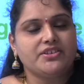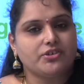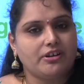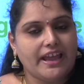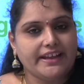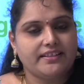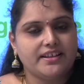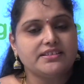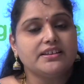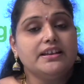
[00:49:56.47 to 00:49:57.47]
So like
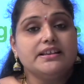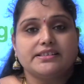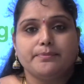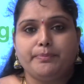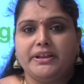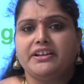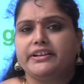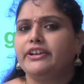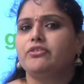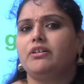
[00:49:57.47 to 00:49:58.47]
this, simply
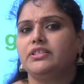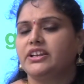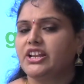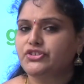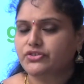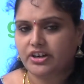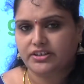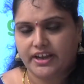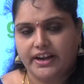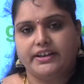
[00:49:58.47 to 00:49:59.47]
click on the
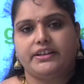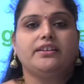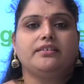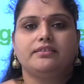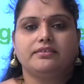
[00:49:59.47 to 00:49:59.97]
restrict editing.